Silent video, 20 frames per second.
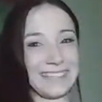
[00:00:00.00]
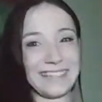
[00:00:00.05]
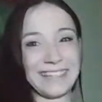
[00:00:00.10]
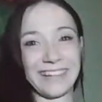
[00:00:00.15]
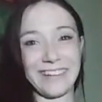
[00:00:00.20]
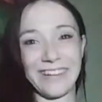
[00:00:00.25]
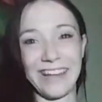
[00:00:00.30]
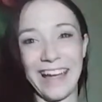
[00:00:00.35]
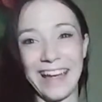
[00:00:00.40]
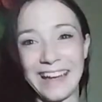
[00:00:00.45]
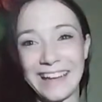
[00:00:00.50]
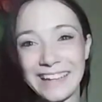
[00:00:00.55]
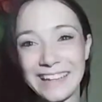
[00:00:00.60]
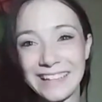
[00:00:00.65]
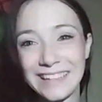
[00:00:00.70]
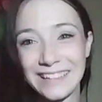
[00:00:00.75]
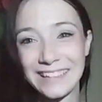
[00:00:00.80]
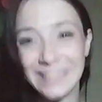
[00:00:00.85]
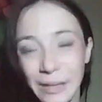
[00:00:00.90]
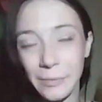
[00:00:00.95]
Okay.
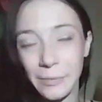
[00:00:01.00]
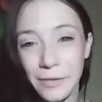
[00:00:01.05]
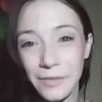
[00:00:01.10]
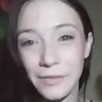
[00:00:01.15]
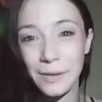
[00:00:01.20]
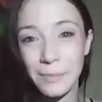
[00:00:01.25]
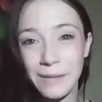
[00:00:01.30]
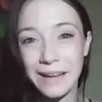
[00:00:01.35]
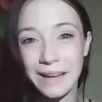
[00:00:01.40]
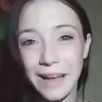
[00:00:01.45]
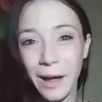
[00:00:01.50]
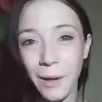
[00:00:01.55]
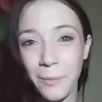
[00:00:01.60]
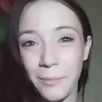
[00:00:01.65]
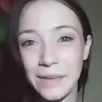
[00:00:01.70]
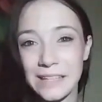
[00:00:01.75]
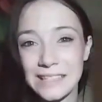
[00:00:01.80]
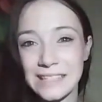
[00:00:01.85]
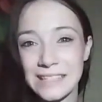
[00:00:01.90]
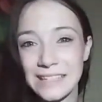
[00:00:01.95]
Let me read my
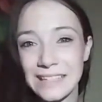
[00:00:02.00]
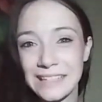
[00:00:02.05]
comments.